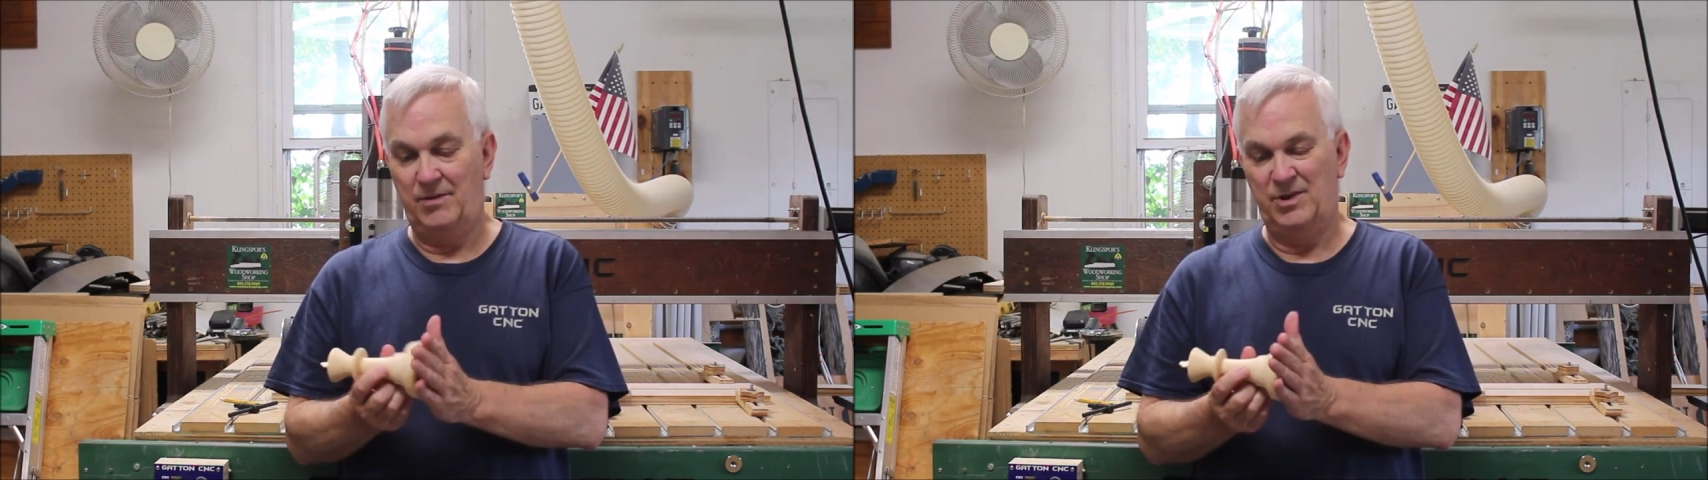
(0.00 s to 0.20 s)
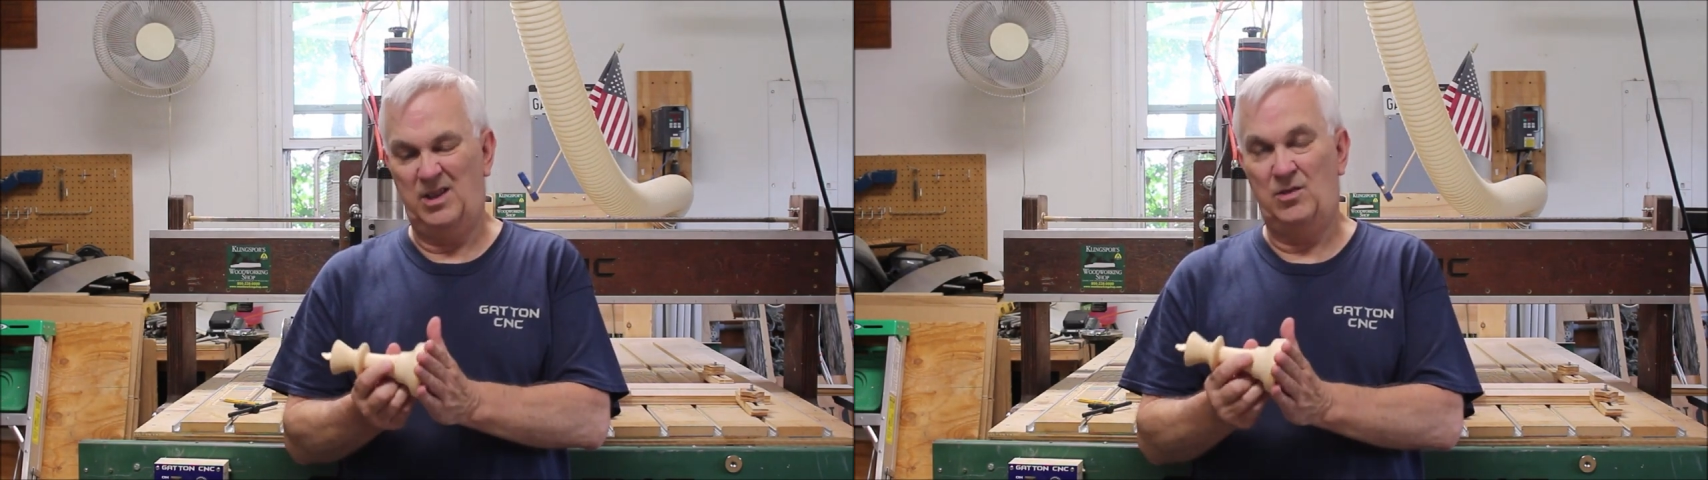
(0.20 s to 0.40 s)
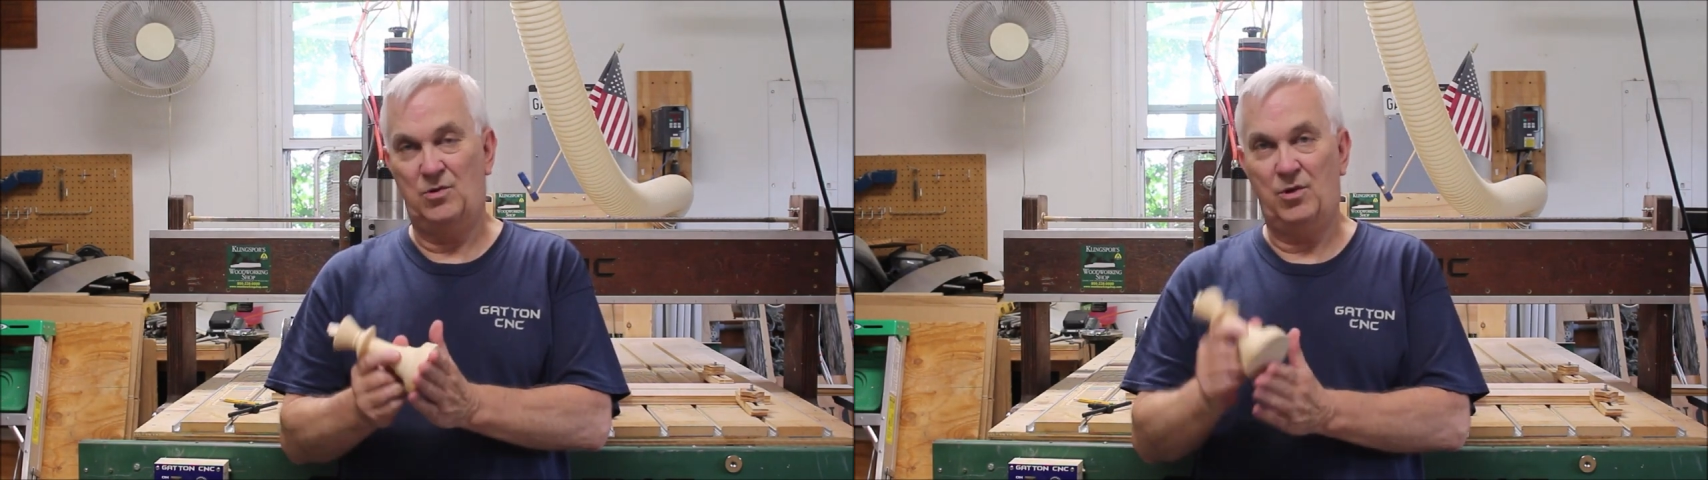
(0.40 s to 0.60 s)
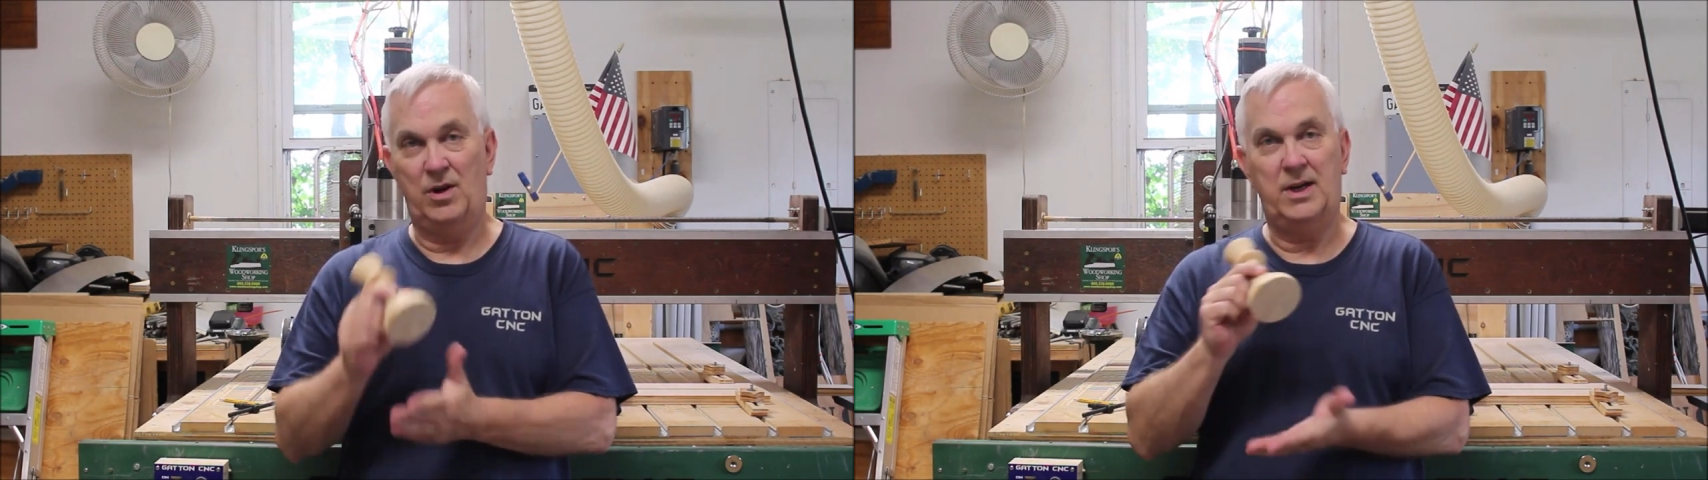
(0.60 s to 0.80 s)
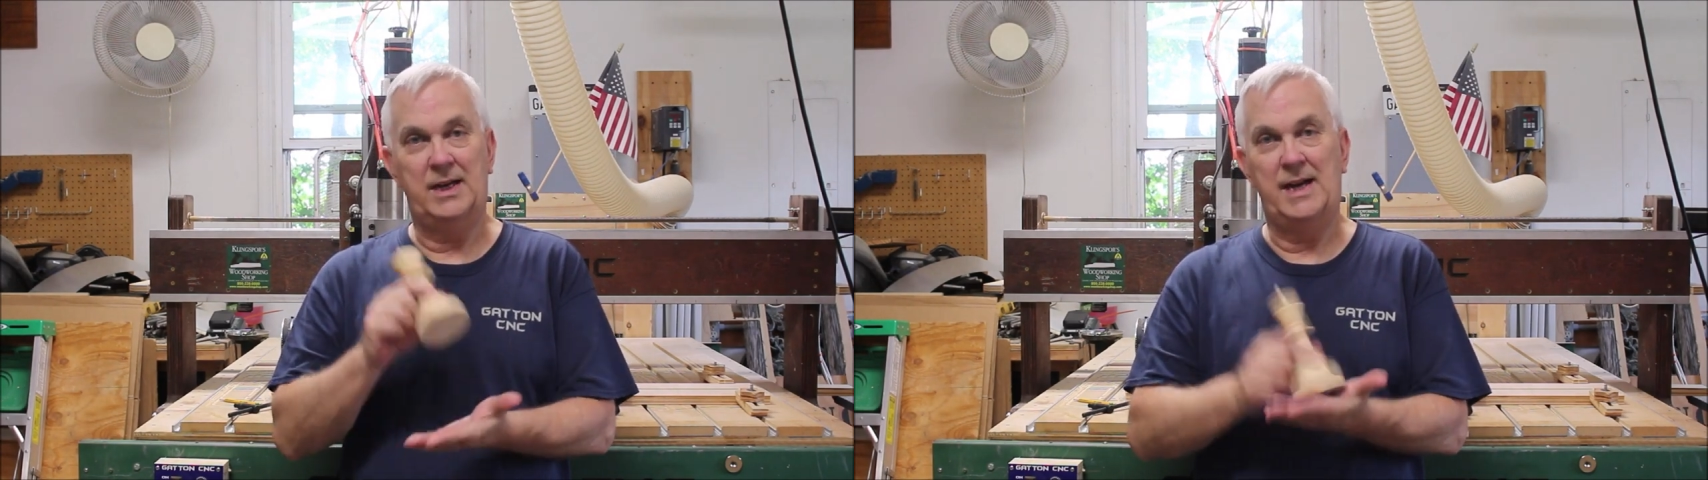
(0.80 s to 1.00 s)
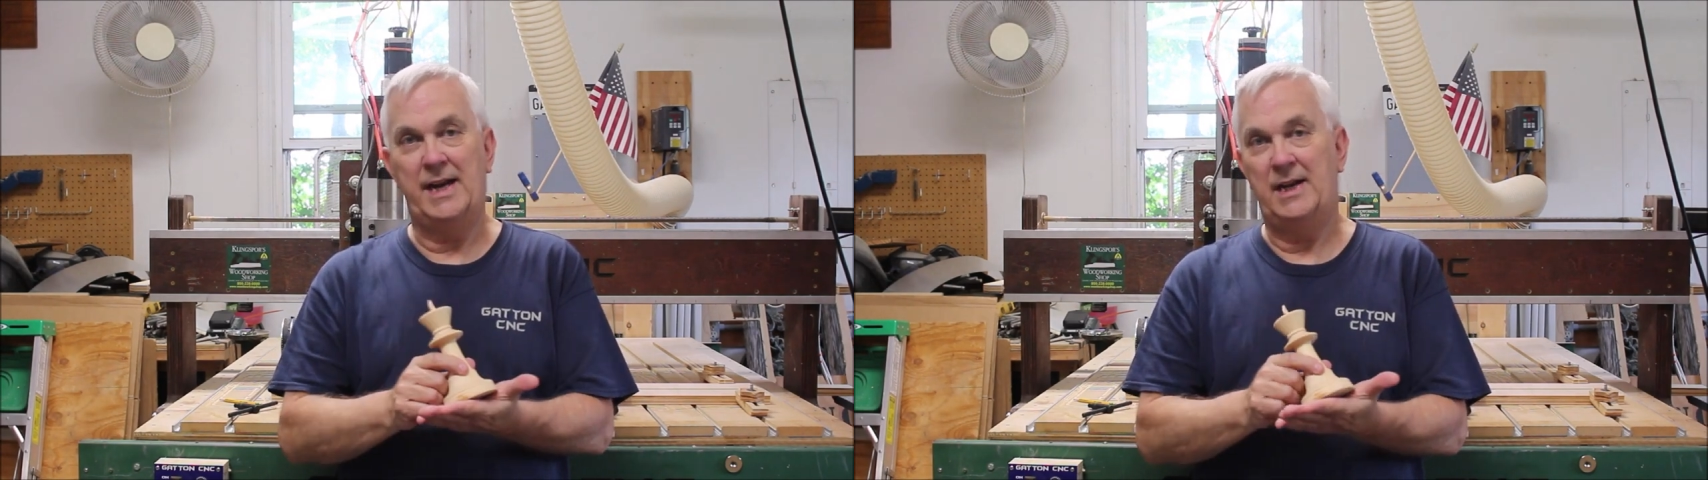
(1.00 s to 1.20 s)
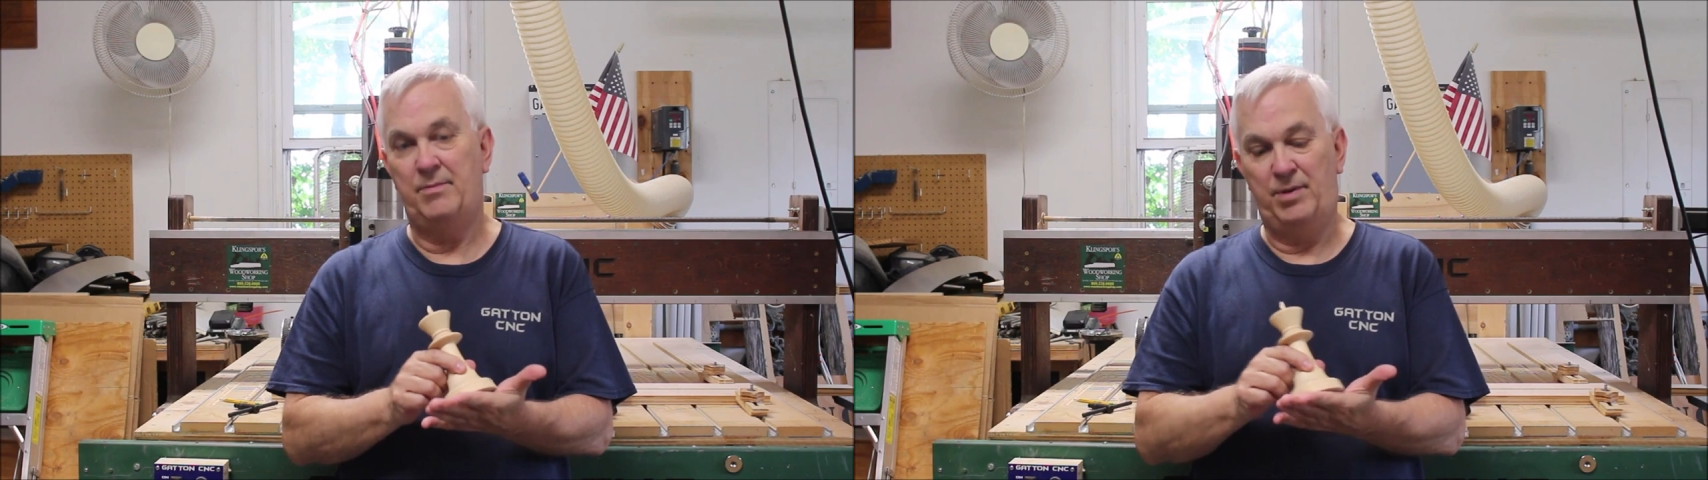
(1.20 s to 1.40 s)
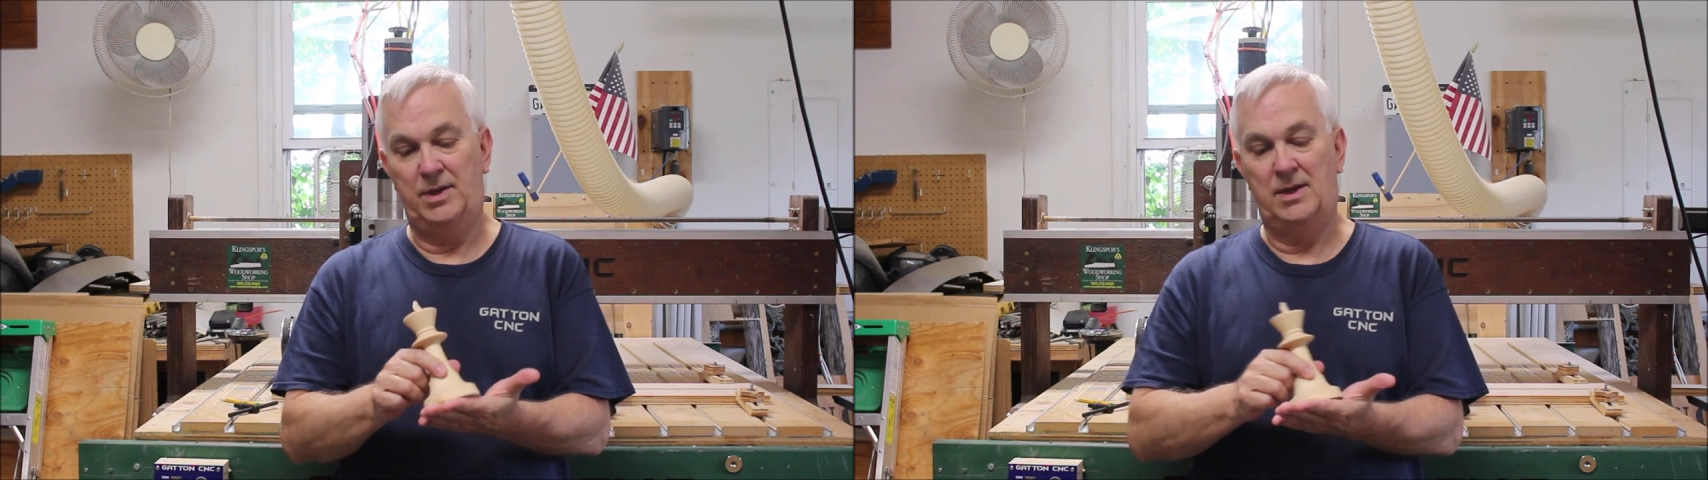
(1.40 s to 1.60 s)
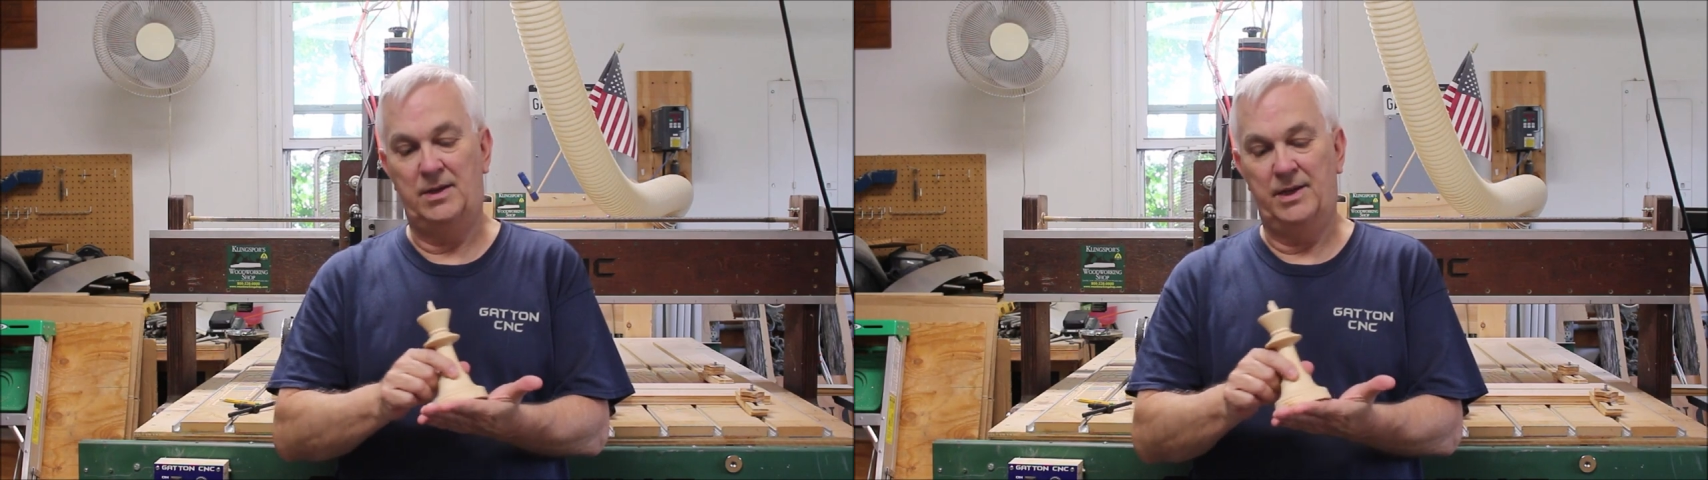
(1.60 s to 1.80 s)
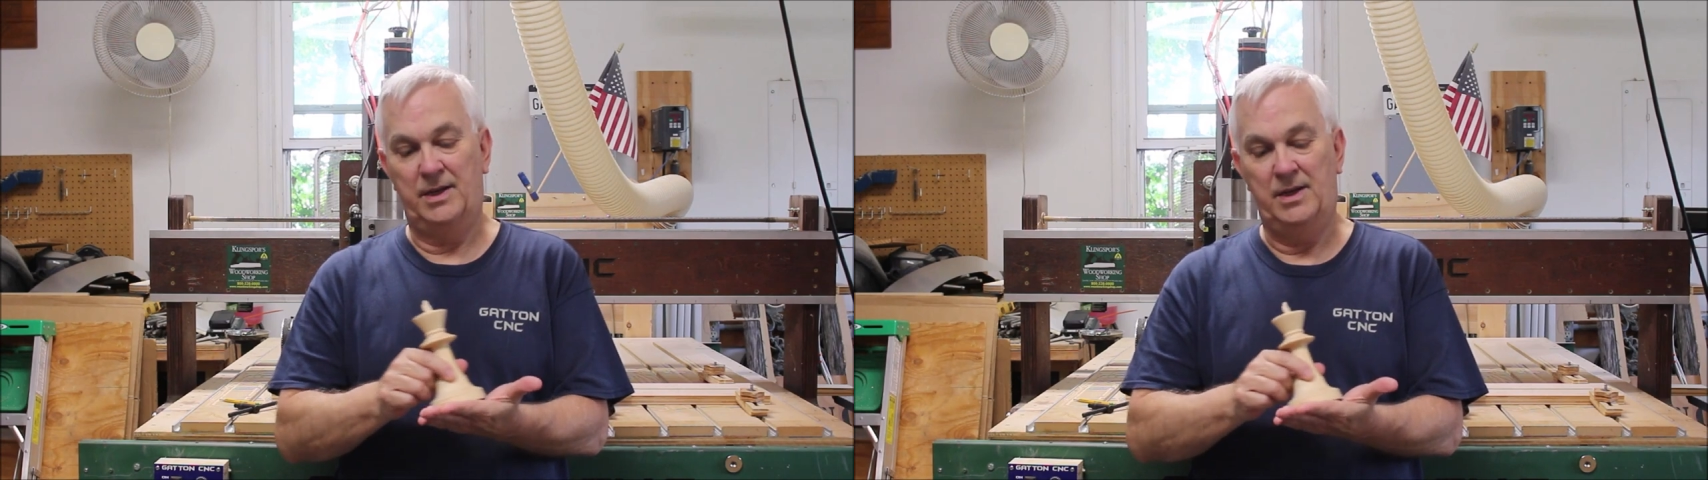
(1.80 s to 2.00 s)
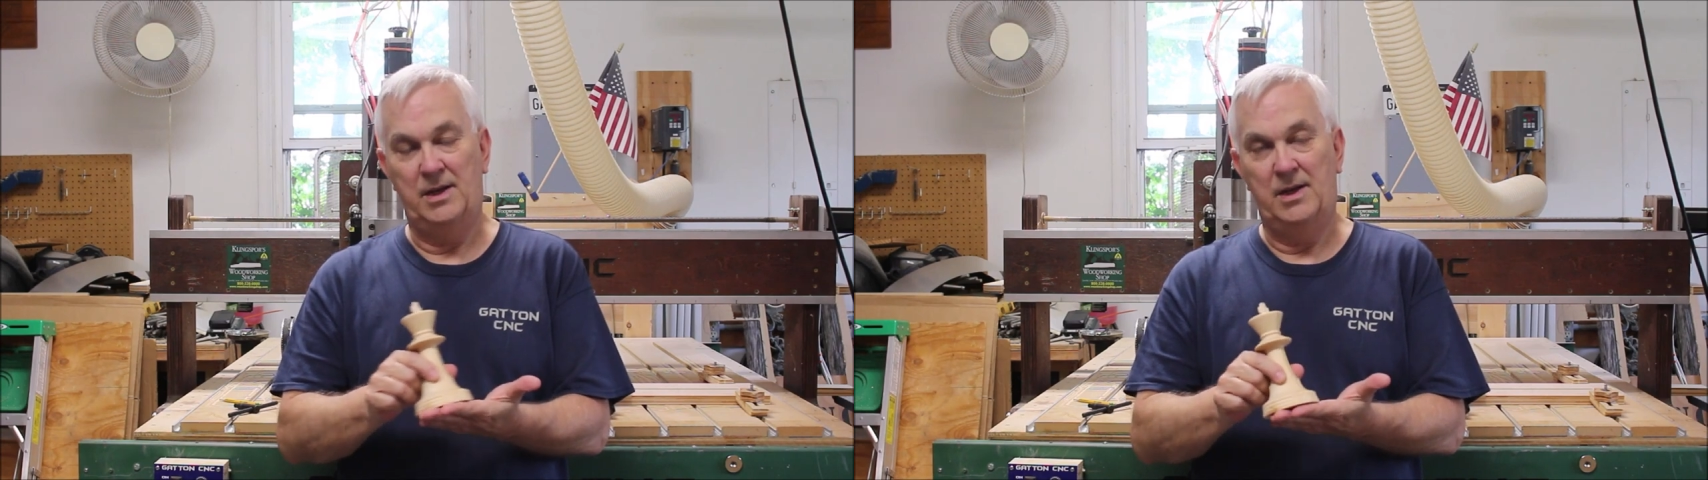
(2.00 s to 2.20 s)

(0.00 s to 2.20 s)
it was a little crooked, and I had to put it on the